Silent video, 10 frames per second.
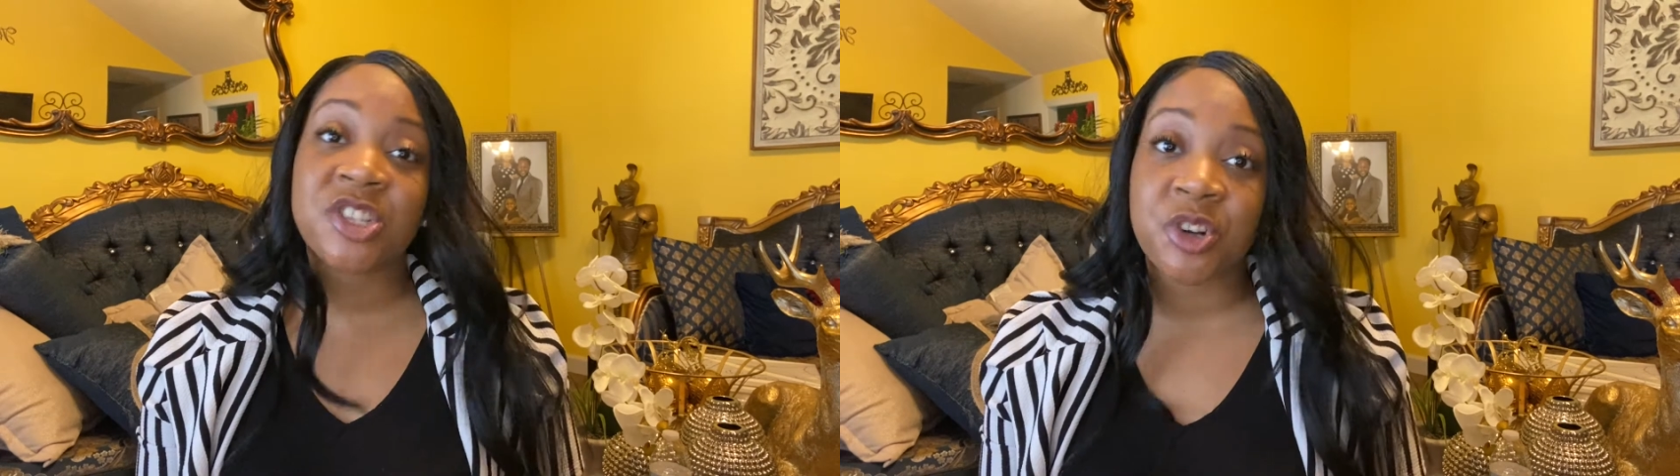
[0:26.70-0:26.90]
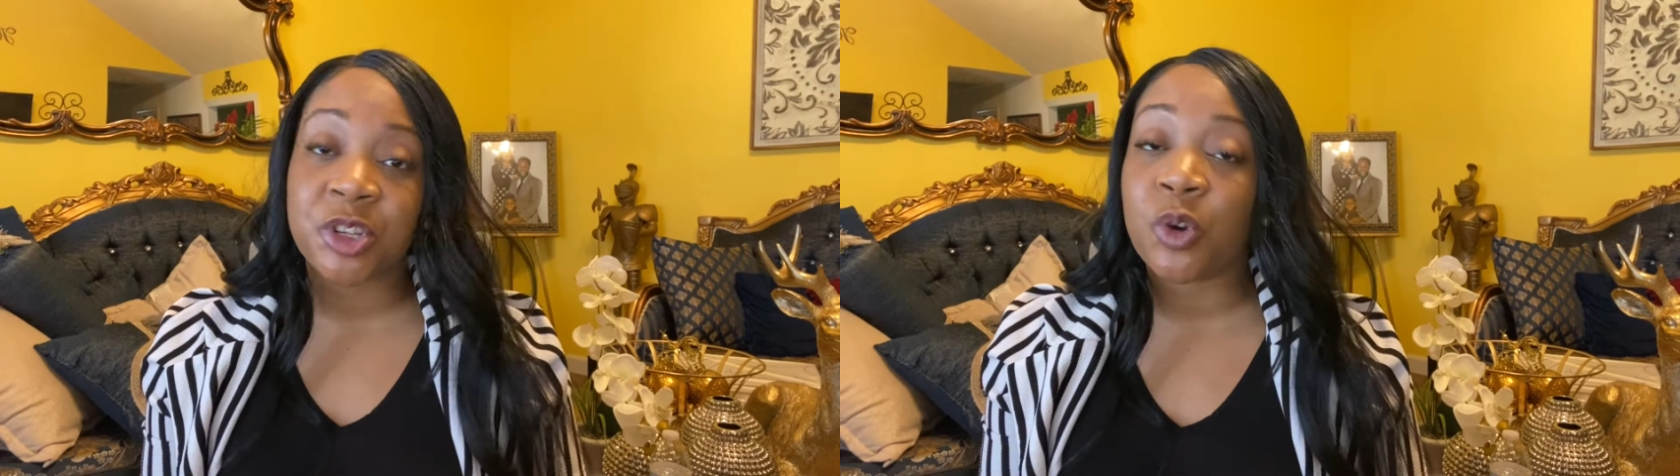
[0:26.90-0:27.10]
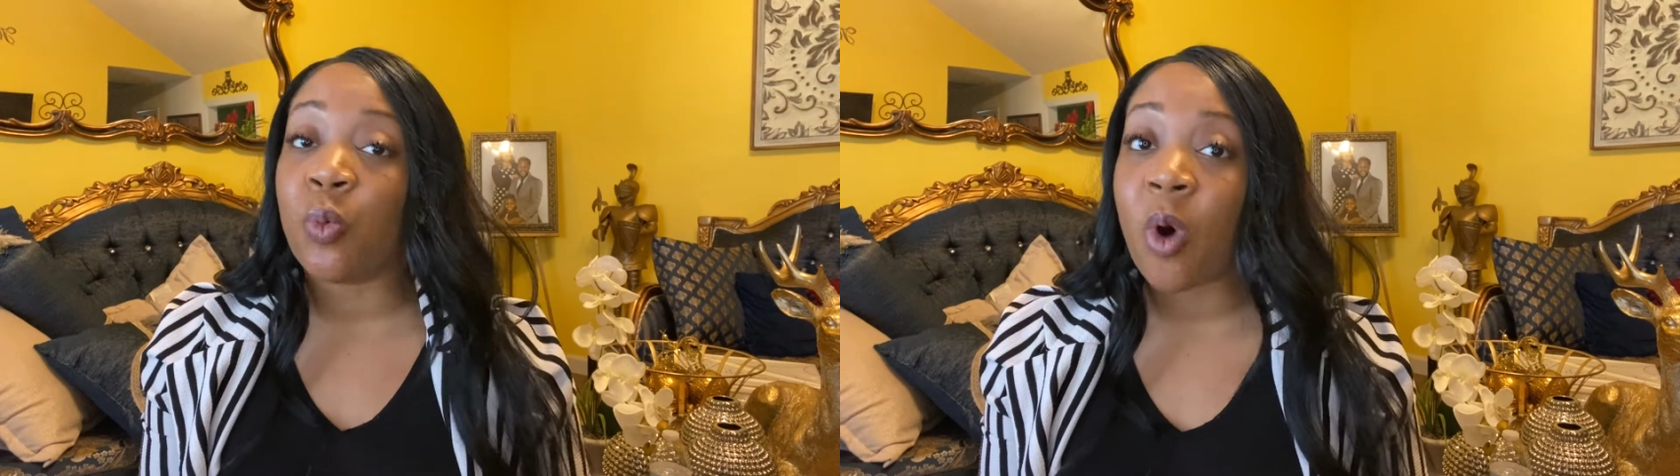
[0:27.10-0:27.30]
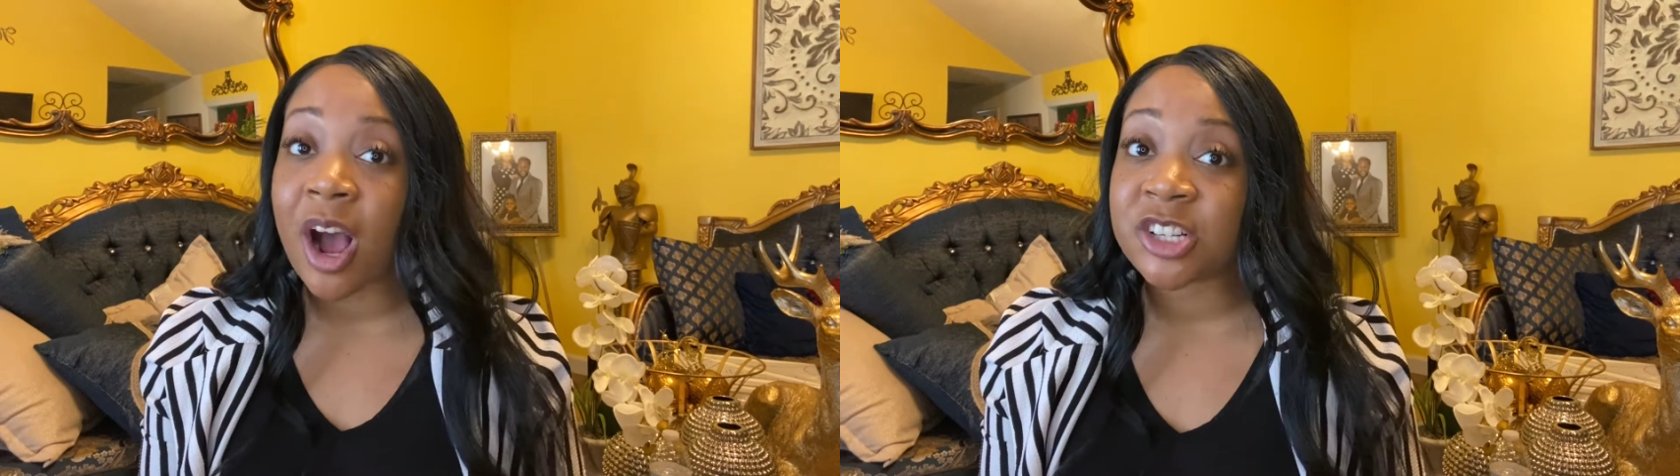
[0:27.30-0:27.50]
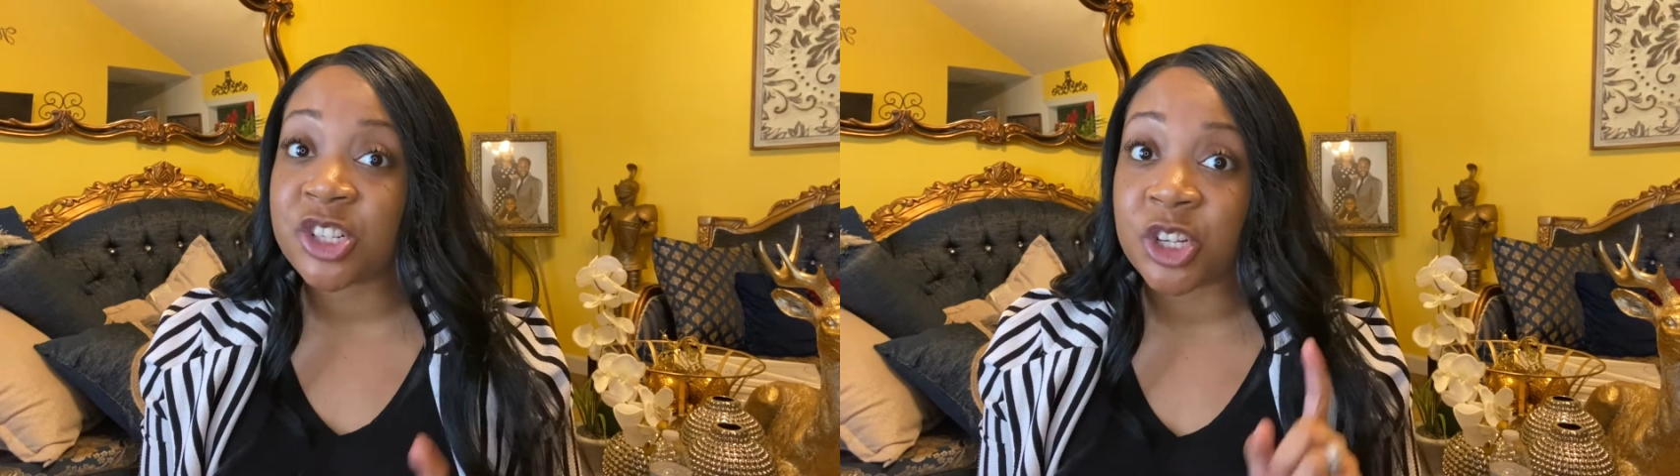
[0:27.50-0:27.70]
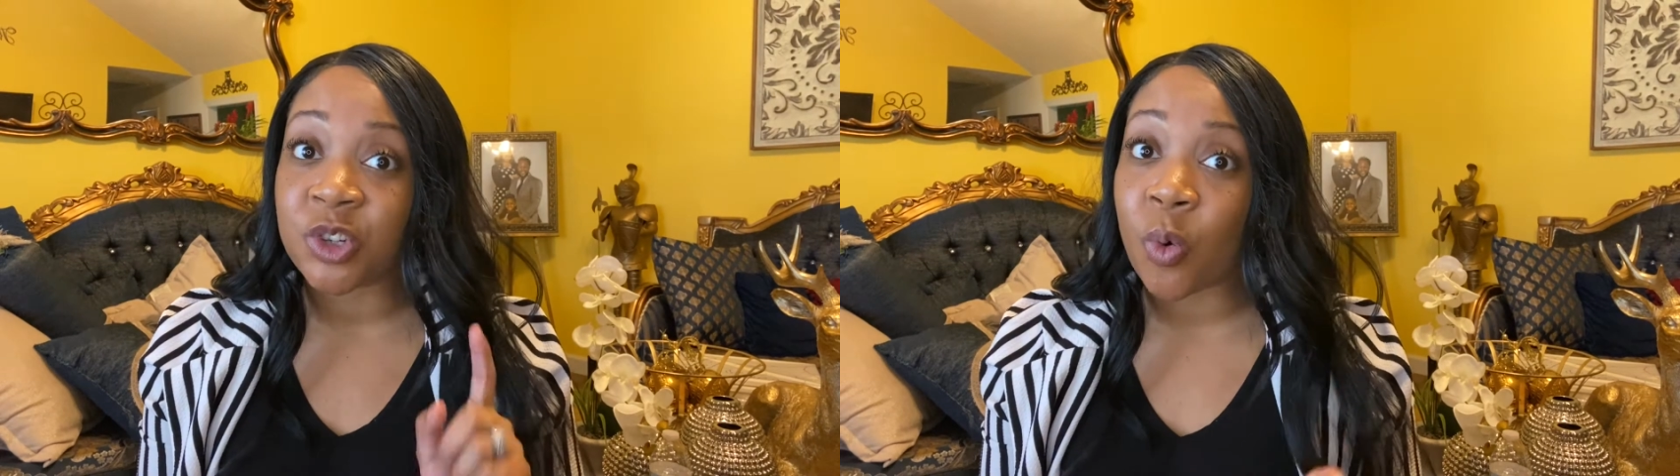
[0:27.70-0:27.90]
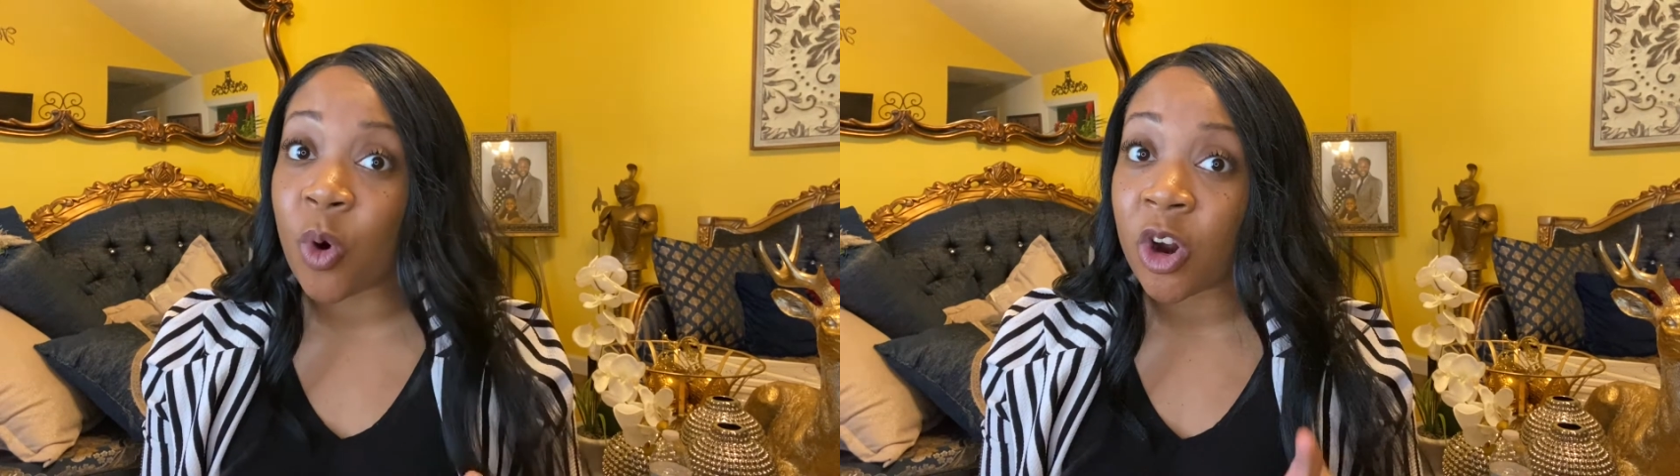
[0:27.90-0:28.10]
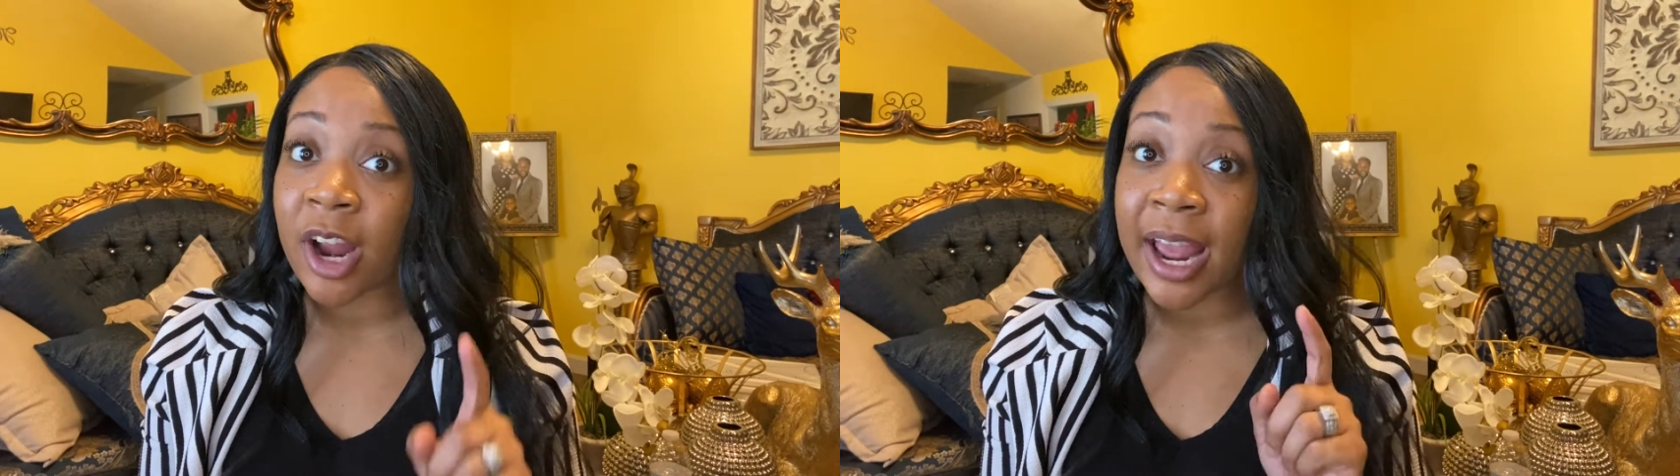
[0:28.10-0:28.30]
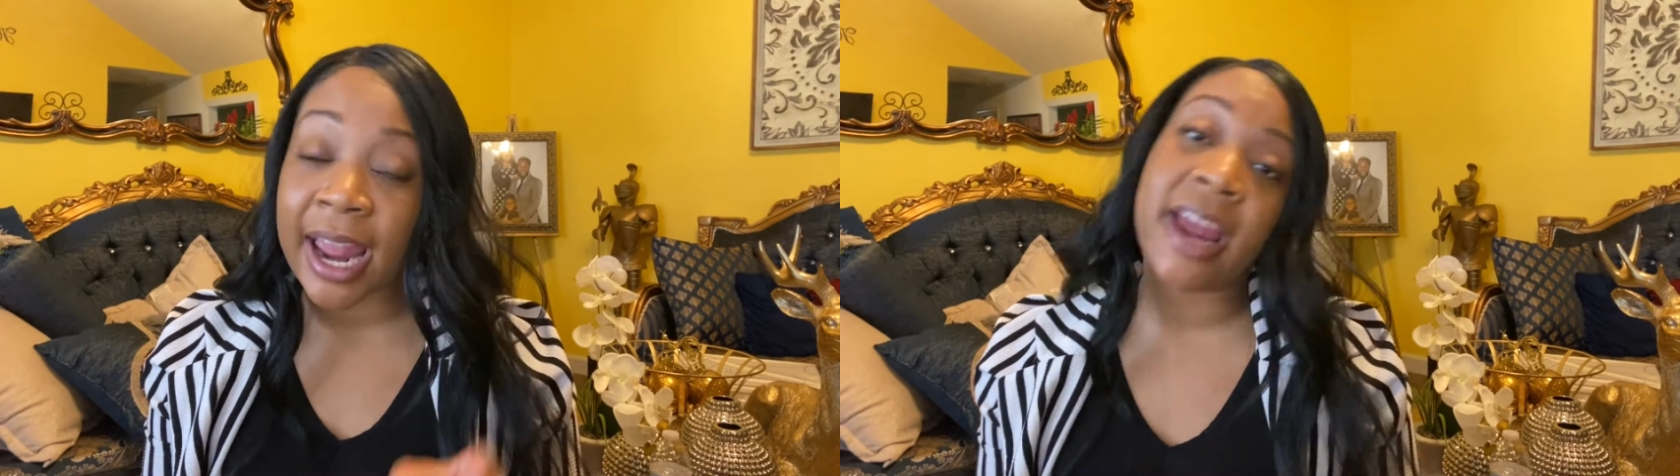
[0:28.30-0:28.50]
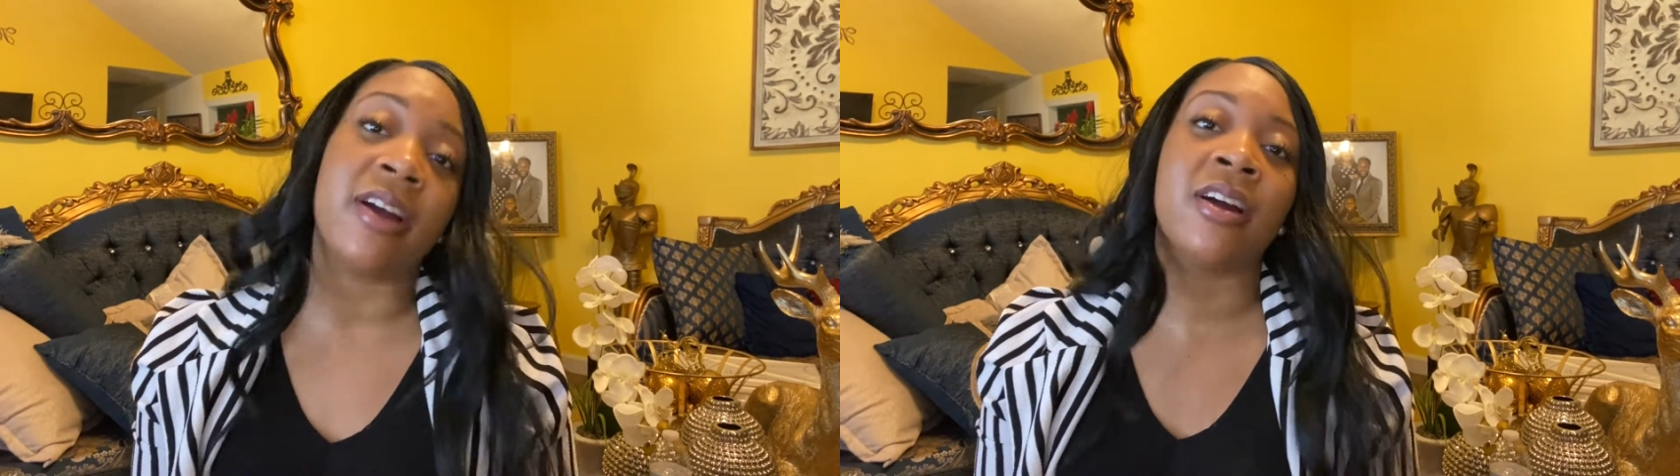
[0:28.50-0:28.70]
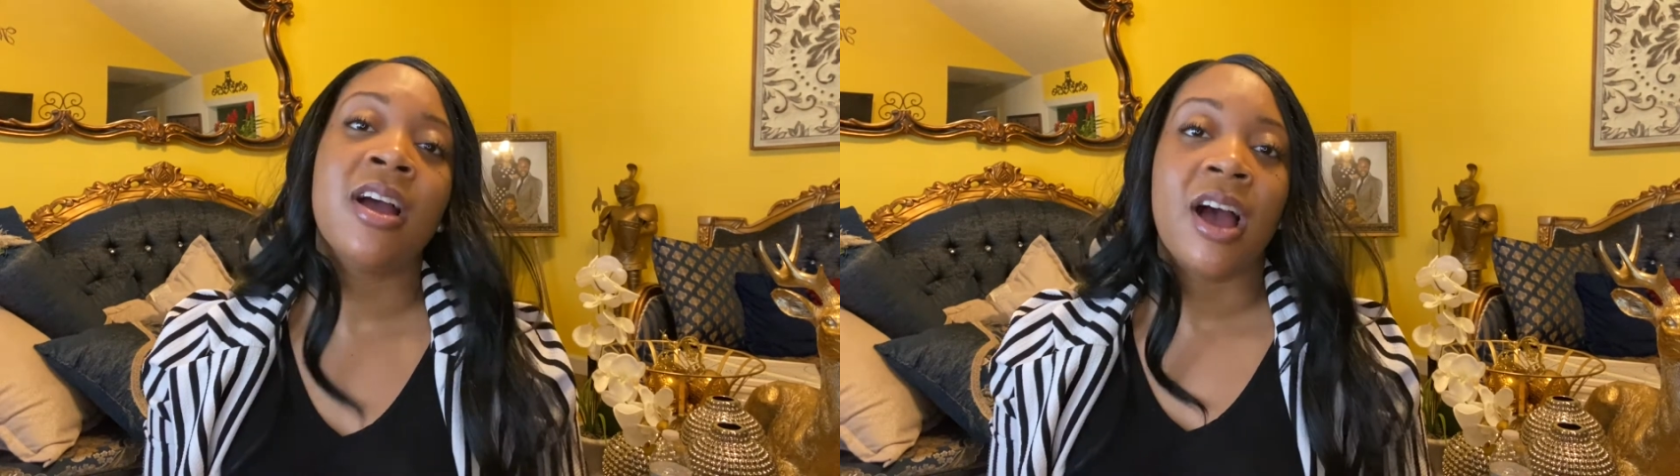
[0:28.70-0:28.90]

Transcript: sure you wash your hair.